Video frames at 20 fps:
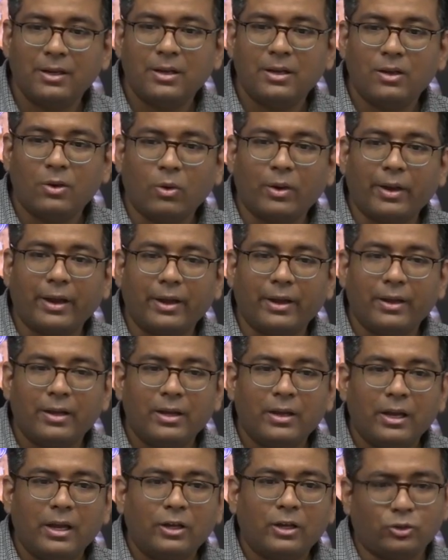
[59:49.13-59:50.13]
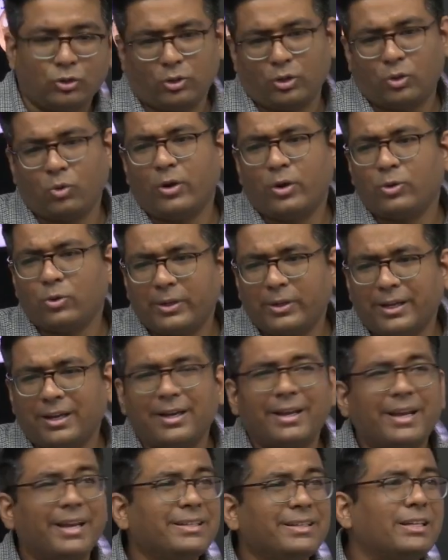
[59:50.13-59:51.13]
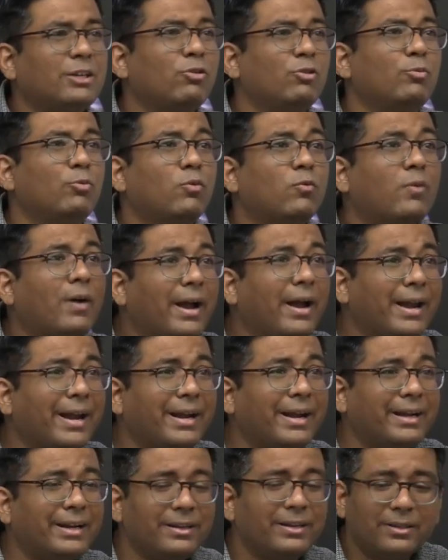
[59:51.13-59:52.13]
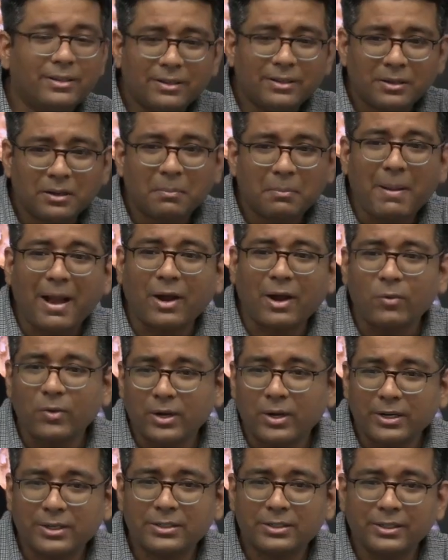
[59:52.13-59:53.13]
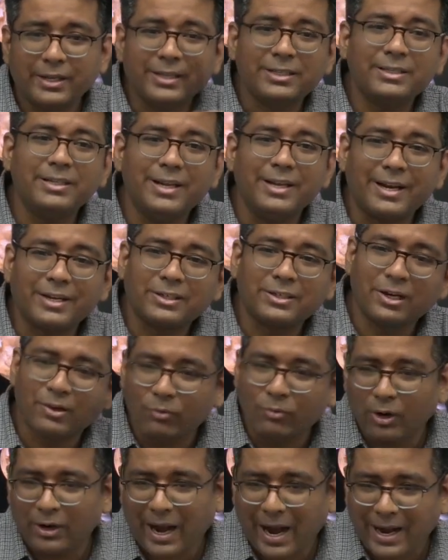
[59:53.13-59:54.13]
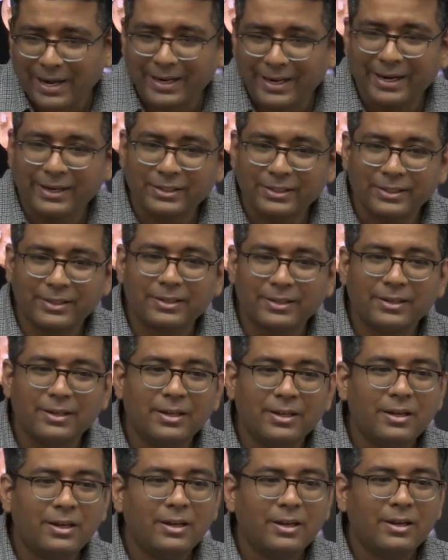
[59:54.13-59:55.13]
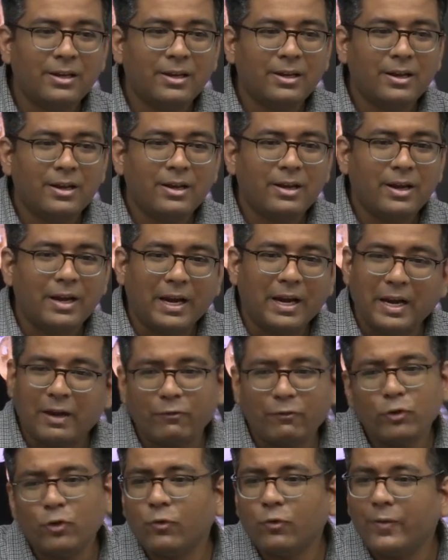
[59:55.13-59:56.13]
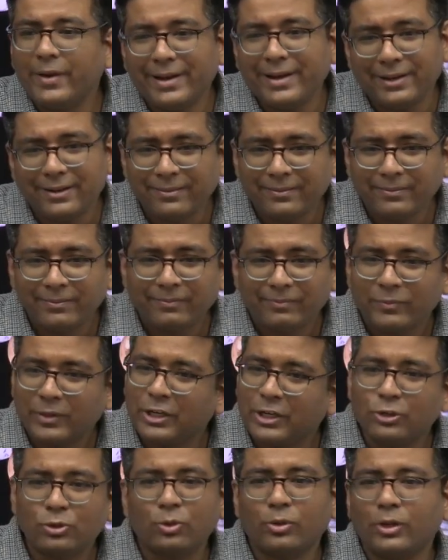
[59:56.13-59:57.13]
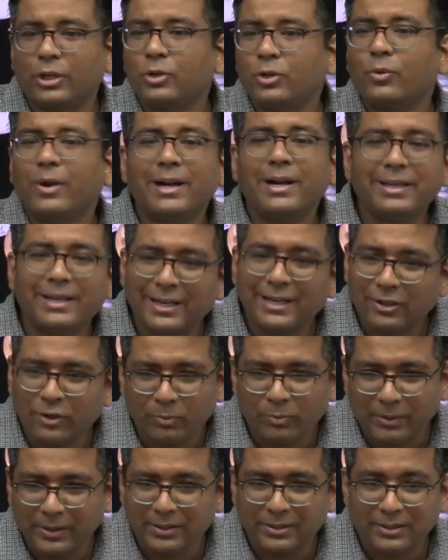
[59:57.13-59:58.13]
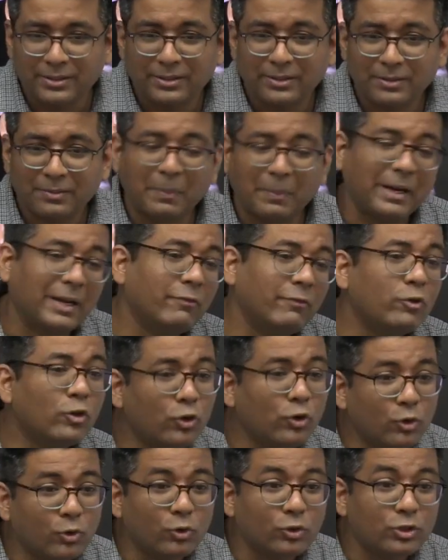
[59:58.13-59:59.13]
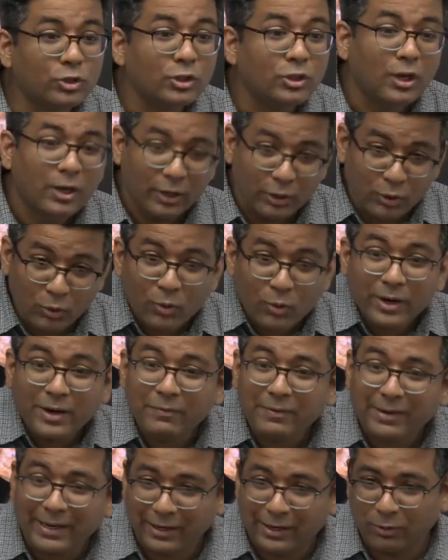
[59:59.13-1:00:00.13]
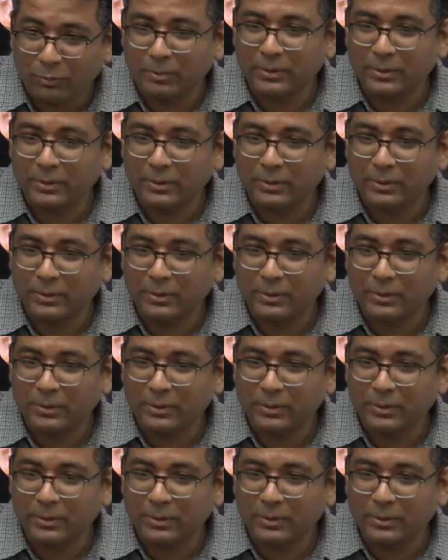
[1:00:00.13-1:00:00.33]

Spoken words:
Okay, so you're going to take a guess, it will move ahead, backwards, this direction, or that direction. If you win, it's okay, you get 10 rupees. But if you lose, you give 10 rupees.